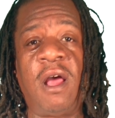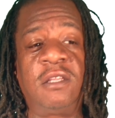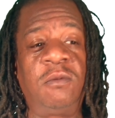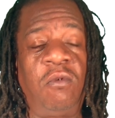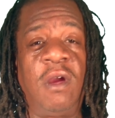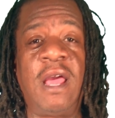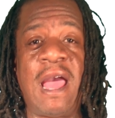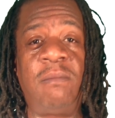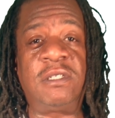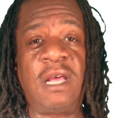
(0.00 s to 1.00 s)
Holla at your boy at
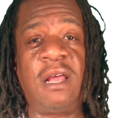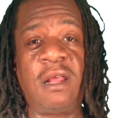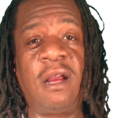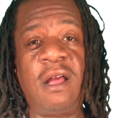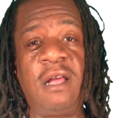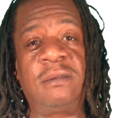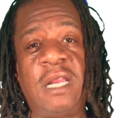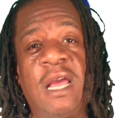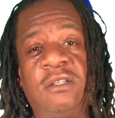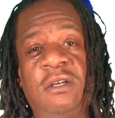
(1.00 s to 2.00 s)

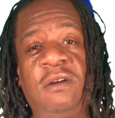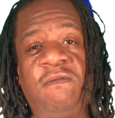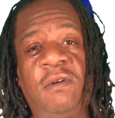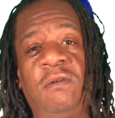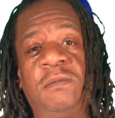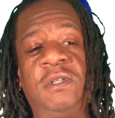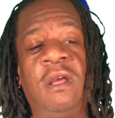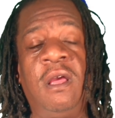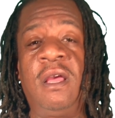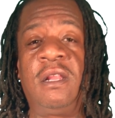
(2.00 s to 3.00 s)
amazon.com/hoodfilms.
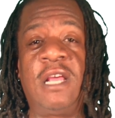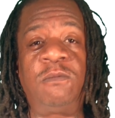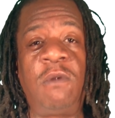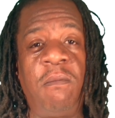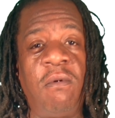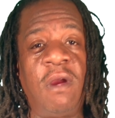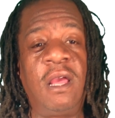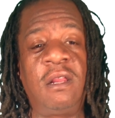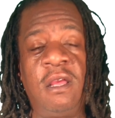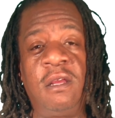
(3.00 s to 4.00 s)
That's my
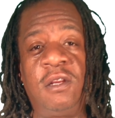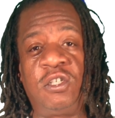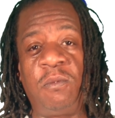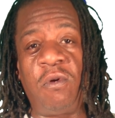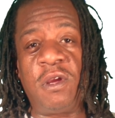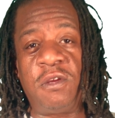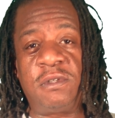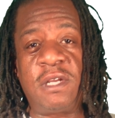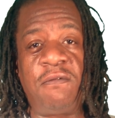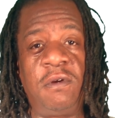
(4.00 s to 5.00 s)
brand. This your boy
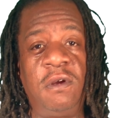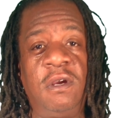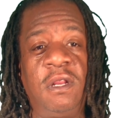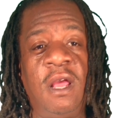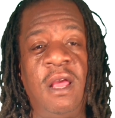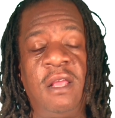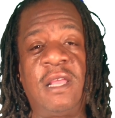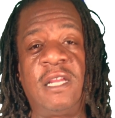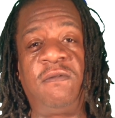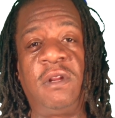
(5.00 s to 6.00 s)
Yusef Hood.
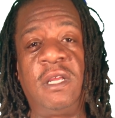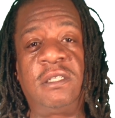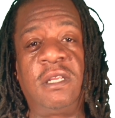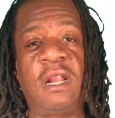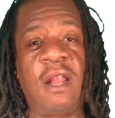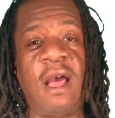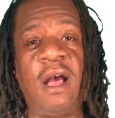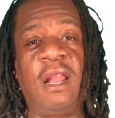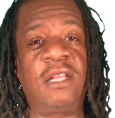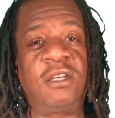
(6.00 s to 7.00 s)
Thanks for listening, and I'll
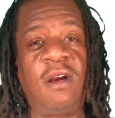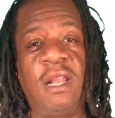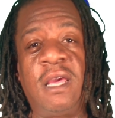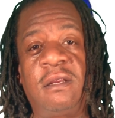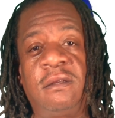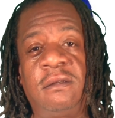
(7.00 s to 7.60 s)
holla at y'all later.